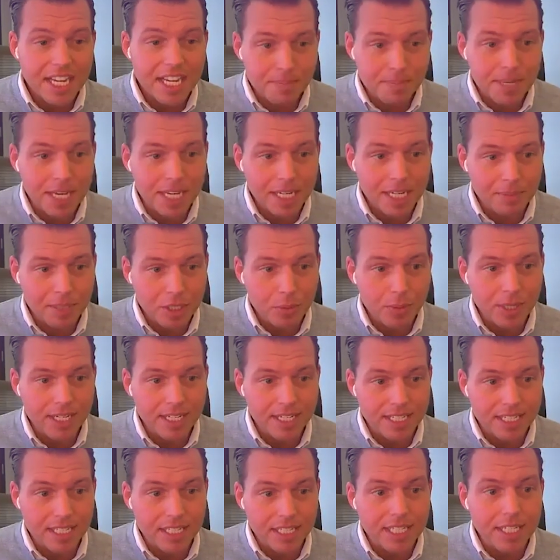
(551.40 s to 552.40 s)
to pick
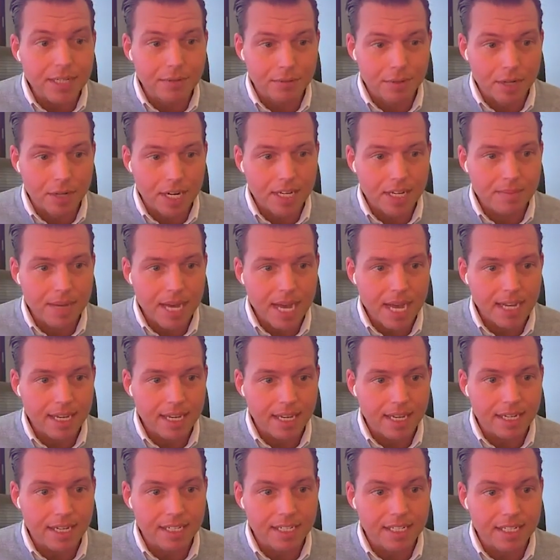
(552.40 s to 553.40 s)
between an elite running
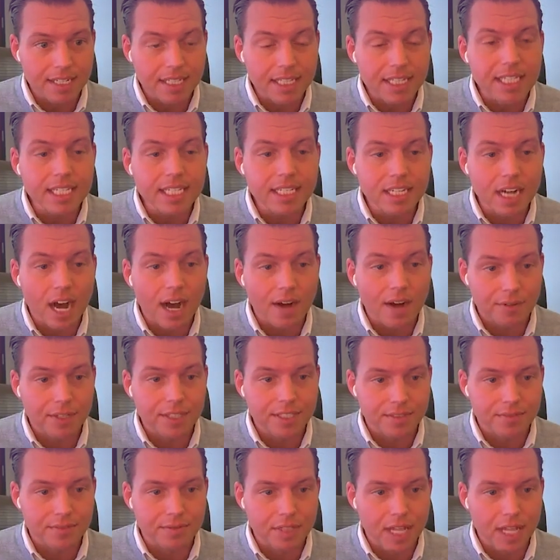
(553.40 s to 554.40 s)
back and an elite
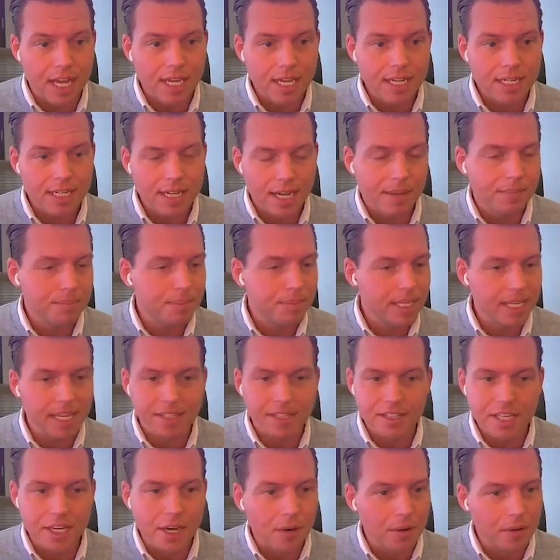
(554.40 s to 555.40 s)
offensive line, I'm
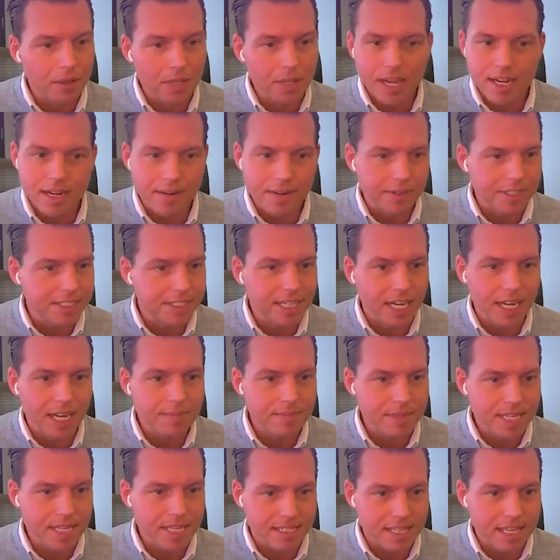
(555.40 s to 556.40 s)
picking the O-line every
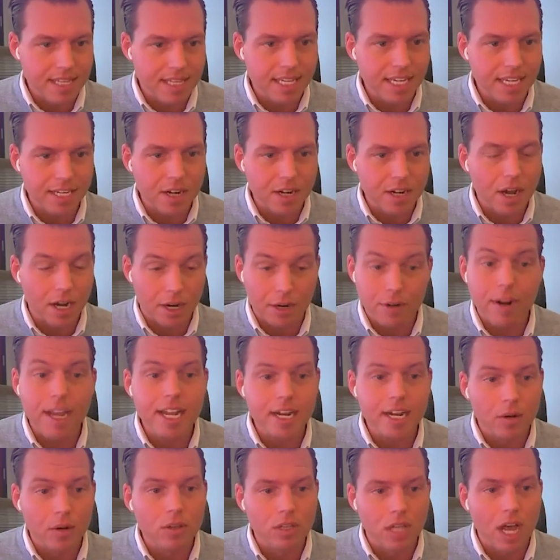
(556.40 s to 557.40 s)
time because I think a
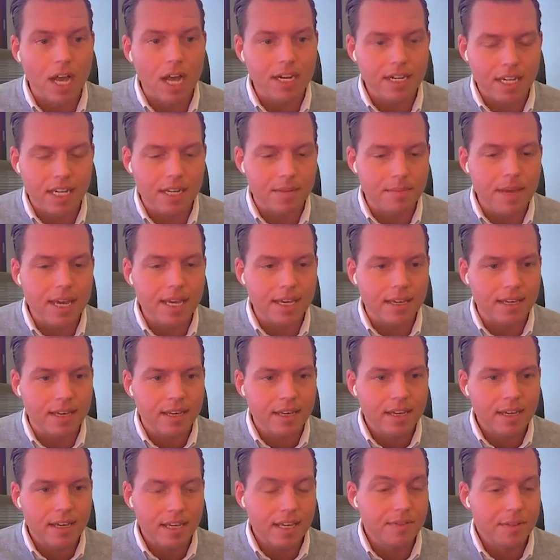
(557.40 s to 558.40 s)
great O-line can
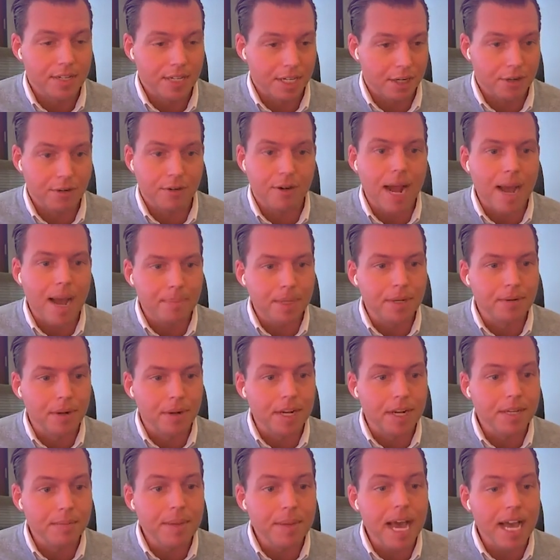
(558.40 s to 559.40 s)
make even a crappy
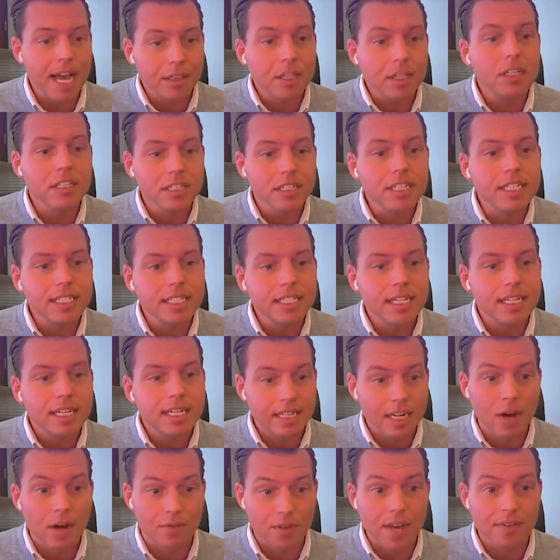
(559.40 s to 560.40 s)
running back look good.
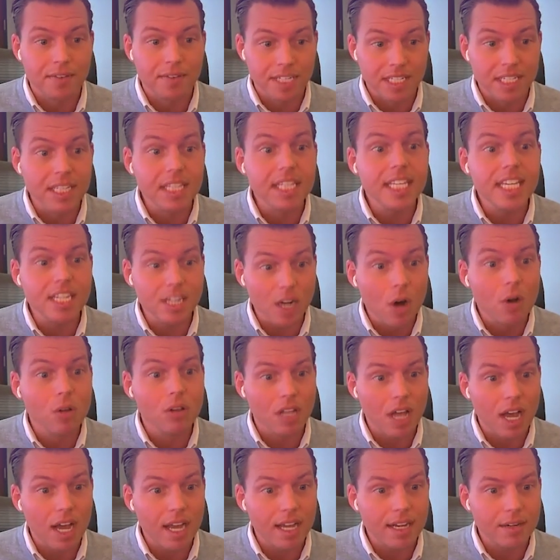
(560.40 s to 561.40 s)
Now, if you have an elite
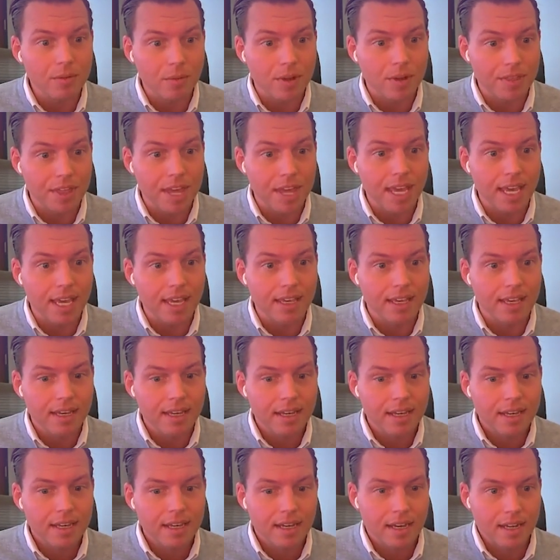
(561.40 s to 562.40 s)
O-line with an
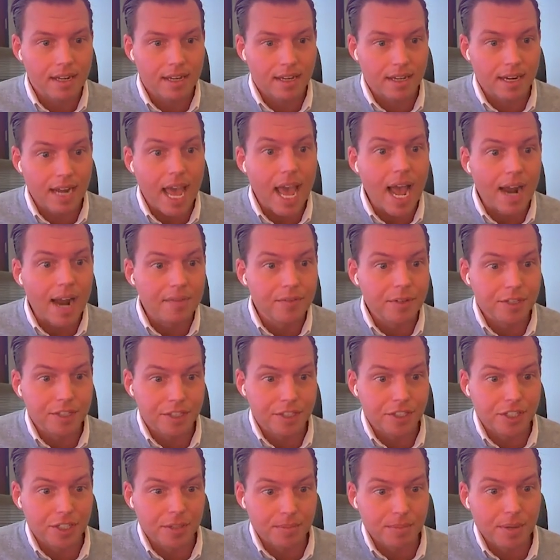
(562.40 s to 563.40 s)

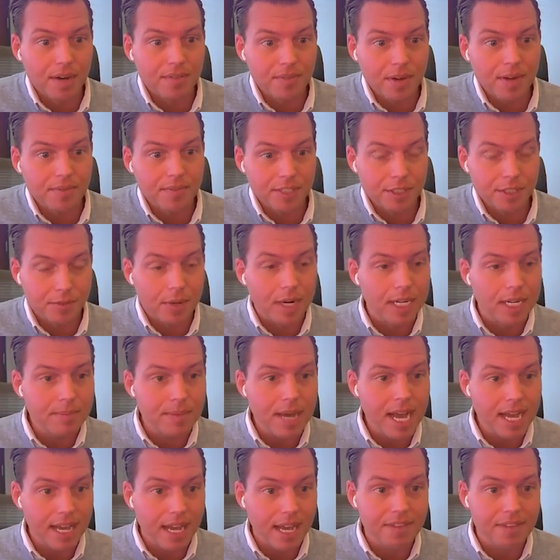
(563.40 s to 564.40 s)
average or above average running
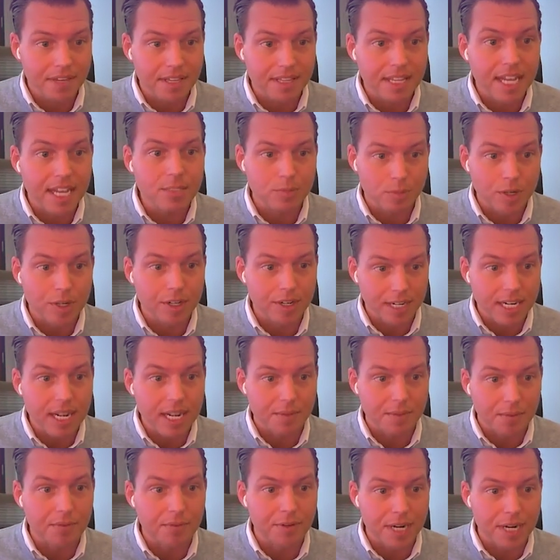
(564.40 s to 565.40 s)
back, I think that's where you're going
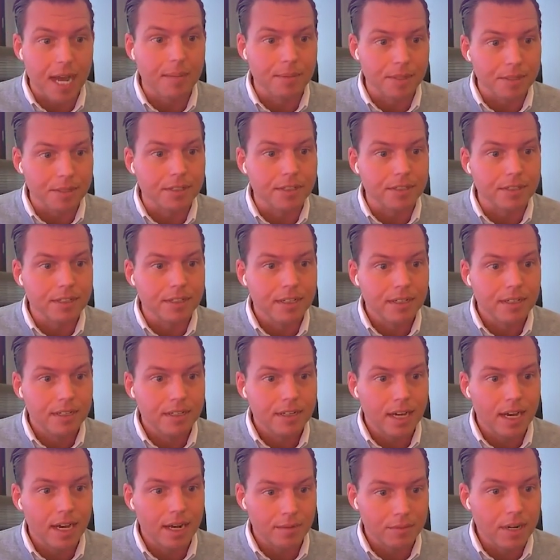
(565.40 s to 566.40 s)
to have a phenomenal
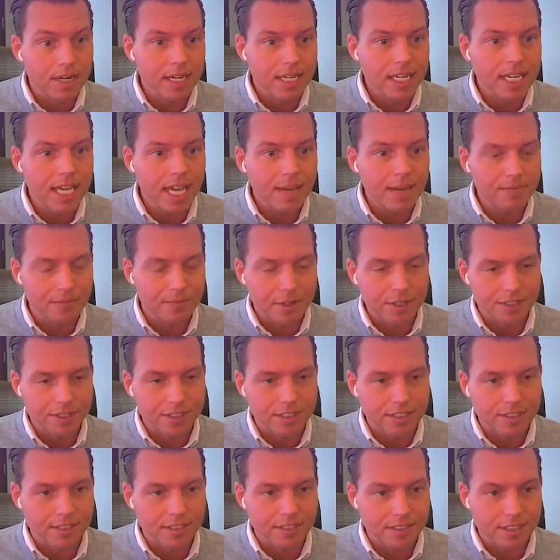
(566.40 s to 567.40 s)
running game
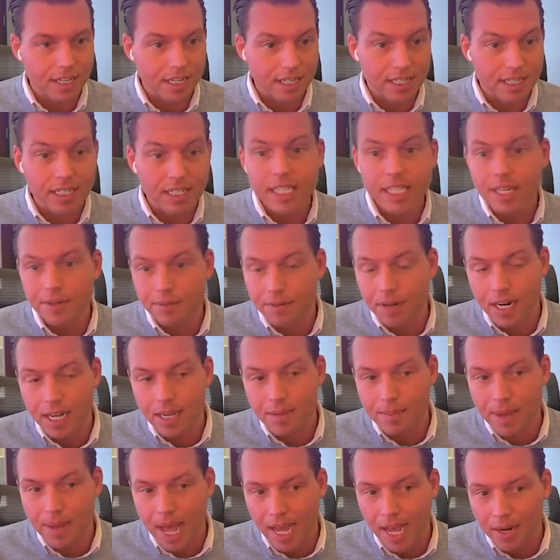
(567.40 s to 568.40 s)
versus an elite
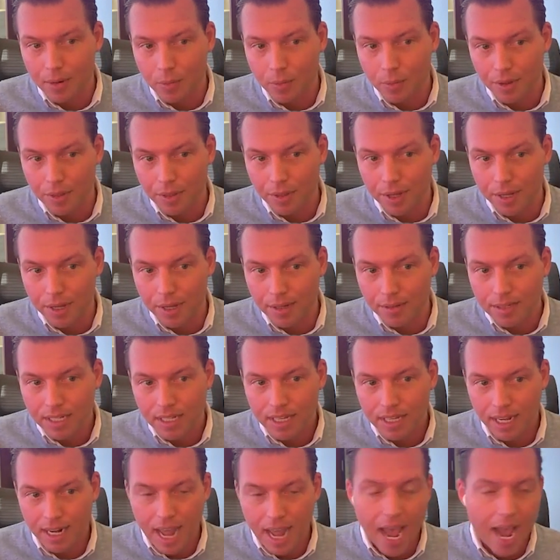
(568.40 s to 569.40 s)
running back with
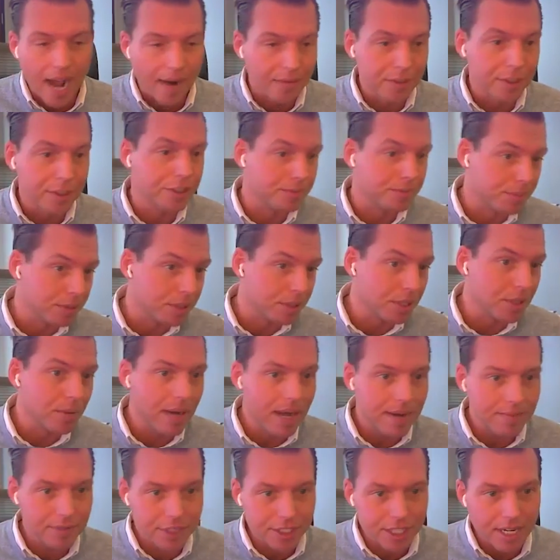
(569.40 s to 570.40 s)
an average or below
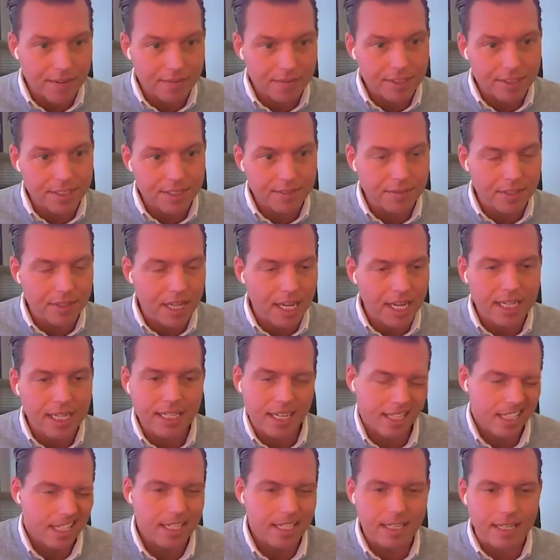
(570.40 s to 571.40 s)
average offensive
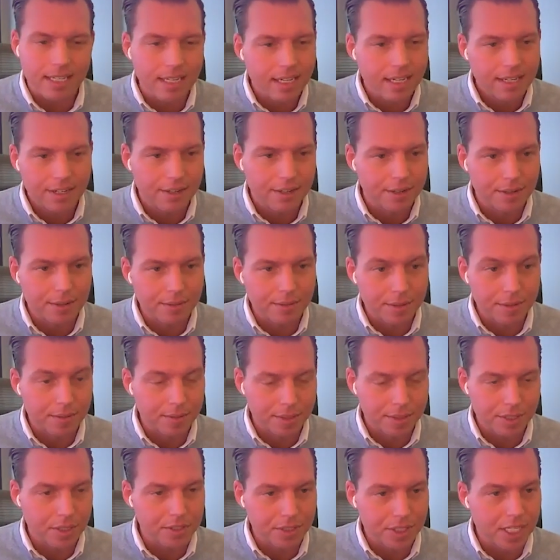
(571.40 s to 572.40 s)
line. I think your
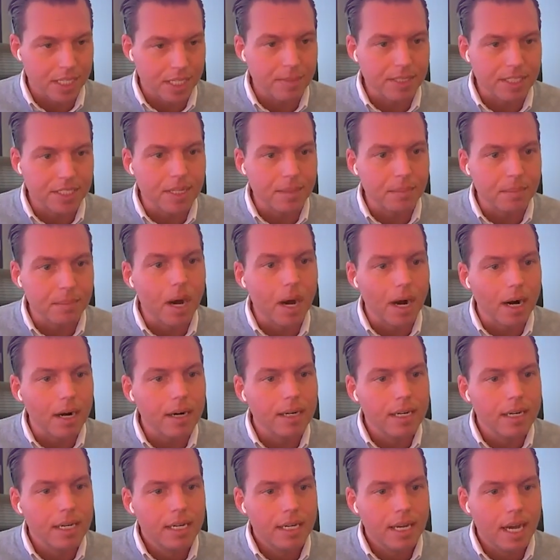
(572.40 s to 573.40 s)
results are going to be
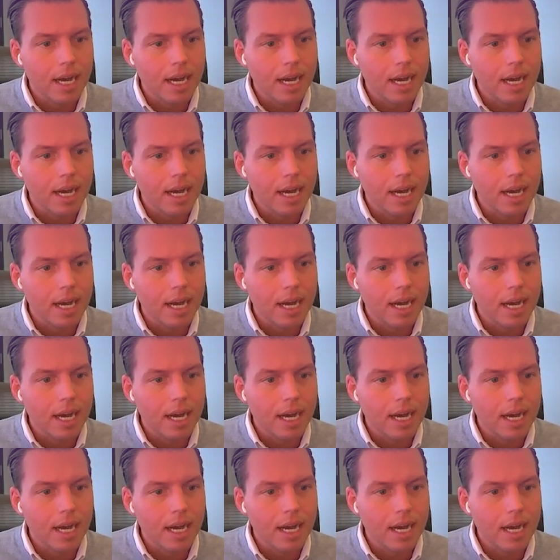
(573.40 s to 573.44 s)
subpar.